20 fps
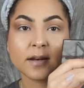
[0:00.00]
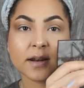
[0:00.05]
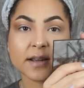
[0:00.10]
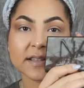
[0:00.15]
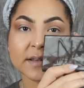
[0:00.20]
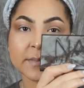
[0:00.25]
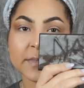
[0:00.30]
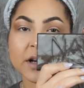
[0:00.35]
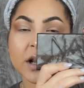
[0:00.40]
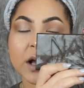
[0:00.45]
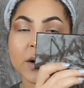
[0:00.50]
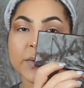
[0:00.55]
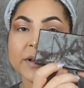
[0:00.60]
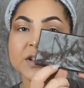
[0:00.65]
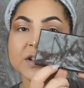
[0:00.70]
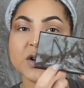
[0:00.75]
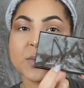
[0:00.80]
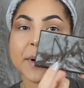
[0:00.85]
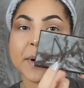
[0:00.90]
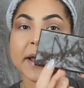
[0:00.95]
Next, I'm gonna go
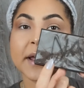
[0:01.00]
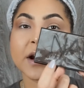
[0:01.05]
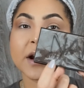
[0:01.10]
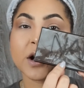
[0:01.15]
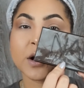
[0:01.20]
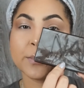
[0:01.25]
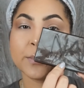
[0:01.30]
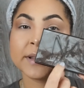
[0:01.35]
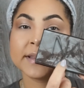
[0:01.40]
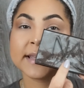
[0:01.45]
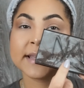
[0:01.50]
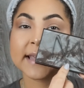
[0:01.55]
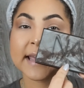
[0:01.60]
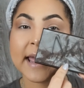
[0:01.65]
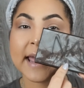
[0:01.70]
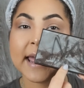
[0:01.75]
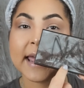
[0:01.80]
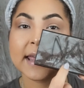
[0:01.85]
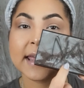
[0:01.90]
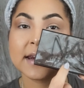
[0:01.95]
into my Urban
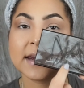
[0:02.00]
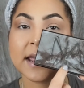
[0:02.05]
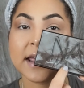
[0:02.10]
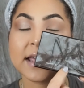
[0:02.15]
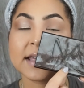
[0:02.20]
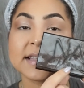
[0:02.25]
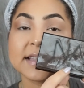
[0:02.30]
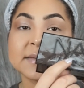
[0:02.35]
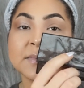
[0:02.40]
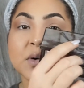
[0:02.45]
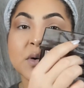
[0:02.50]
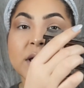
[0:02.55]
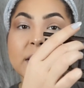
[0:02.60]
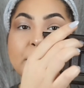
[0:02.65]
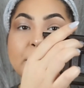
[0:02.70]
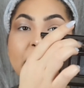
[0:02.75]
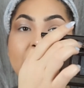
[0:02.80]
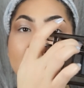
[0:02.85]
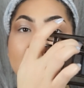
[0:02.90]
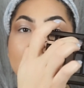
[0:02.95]
Decay Naked Smoky
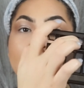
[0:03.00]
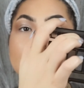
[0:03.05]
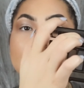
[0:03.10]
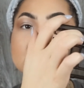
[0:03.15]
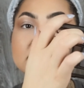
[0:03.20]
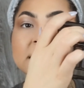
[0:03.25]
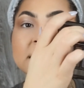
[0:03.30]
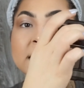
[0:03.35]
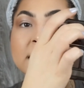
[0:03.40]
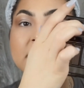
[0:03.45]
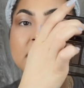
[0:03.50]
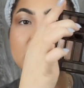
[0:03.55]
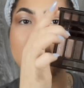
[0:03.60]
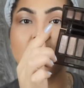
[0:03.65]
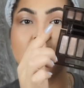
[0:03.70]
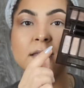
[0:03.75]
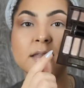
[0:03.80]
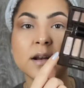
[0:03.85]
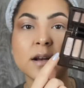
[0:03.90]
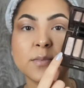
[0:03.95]
palette,
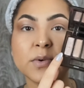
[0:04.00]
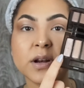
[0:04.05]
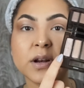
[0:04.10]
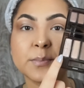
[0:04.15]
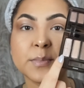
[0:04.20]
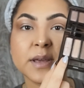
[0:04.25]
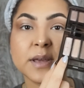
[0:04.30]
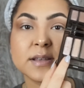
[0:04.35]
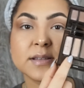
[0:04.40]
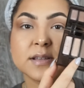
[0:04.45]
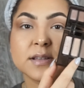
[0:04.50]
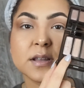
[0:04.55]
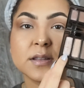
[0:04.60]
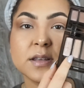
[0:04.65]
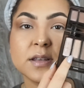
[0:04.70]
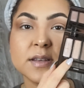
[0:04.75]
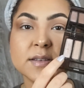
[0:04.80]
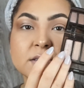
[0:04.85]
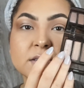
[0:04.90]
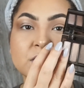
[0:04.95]
and then I'm gonna mix
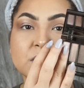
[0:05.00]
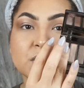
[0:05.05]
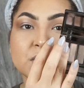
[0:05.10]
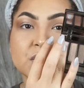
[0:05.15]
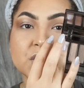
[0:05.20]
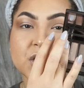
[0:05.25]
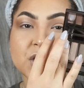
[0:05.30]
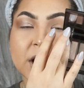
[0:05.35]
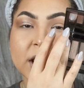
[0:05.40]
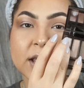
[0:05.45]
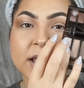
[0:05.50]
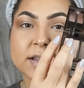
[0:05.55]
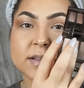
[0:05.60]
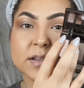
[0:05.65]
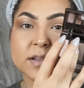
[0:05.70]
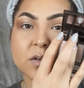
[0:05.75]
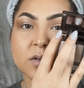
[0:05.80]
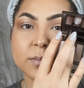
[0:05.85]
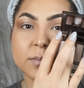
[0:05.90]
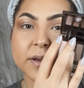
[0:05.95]
these two shades
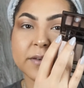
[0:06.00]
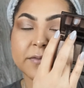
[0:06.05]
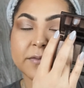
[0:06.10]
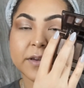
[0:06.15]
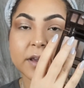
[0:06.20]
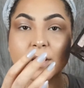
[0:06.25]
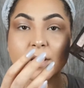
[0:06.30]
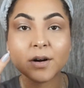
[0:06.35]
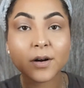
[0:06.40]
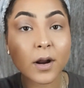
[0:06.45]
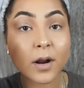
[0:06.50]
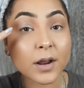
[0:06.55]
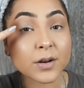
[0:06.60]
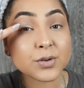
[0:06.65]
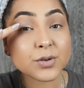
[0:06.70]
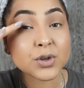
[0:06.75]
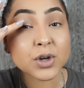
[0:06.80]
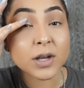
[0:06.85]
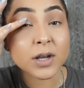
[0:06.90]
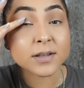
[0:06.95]
on my finger
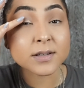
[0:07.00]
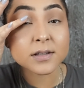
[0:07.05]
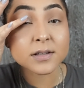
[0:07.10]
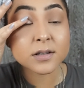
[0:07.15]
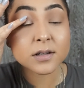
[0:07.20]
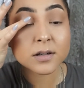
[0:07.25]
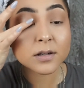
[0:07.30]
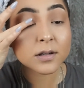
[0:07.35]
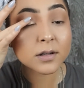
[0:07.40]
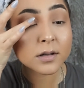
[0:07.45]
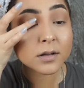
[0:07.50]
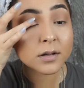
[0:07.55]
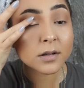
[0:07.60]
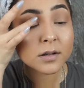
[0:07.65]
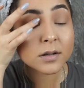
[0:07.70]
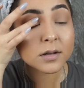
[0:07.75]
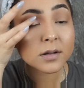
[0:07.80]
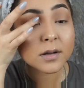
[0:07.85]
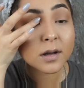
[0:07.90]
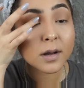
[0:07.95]
and just
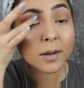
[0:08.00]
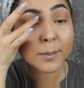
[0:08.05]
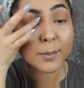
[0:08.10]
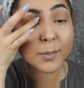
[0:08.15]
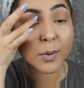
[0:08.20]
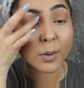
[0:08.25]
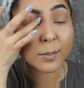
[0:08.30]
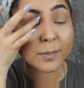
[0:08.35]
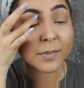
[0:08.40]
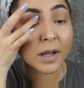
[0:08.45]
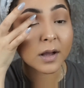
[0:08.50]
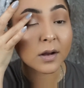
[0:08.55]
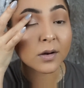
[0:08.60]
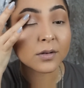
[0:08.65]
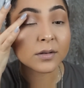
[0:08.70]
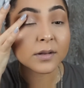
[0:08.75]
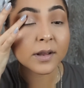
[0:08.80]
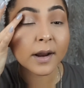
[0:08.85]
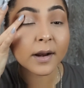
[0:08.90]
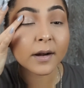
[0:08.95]
pop that
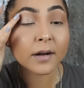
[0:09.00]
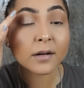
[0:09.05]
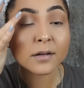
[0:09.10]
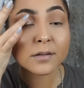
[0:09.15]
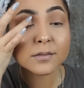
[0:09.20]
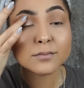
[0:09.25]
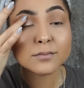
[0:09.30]
on there.